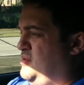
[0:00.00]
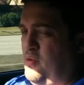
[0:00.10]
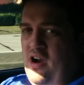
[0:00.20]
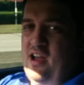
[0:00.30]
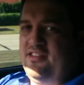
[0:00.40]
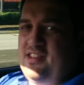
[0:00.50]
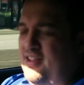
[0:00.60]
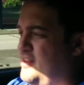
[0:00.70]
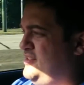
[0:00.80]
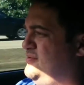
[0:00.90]
We're out!
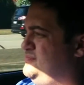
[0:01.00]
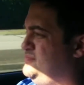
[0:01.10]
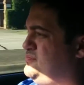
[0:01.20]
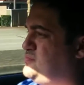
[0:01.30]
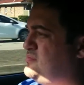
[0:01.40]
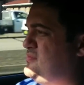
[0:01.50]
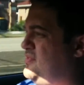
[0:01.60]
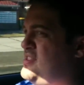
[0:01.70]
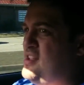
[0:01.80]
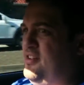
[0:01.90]

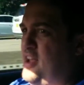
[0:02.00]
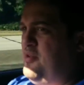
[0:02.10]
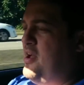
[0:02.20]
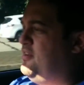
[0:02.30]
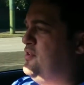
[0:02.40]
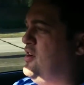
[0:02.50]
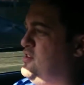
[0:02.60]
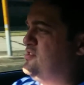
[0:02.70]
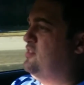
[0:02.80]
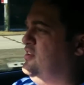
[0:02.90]
Now you may have
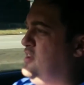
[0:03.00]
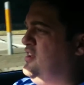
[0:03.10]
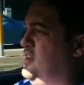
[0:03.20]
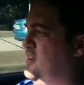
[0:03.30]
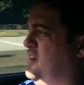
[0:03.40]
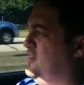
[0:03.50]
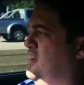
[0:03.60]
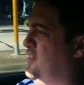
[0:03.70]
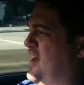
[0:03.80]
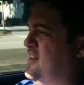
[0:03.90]
noticed
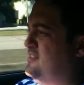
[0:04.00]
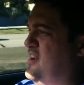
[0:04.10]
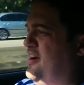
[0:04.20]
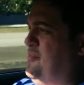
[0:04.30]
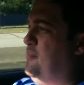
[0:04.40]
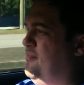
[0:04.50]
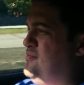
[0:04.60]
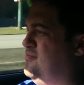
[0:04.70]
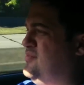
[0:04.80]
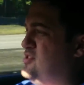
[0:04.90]
that
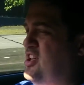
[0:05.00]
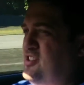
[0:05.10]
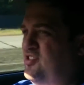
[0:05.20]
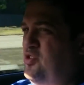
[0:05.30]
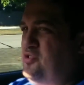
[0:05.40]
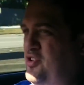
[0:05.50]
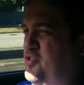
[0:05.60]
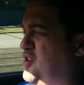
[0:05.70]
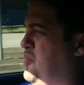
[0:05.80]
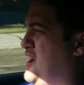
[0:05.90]
something's a little
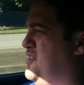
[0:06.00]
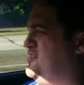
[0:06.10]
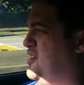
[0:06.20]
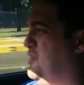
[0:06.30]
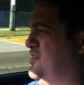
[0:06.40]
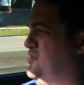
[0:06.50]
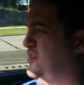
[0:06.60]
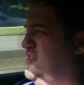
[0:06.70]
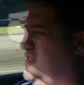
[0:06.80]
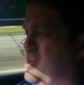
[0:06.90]
different about this
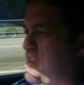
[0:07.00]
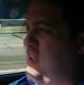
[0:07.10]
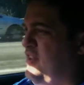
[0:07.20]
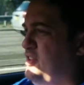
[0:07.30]
MR2.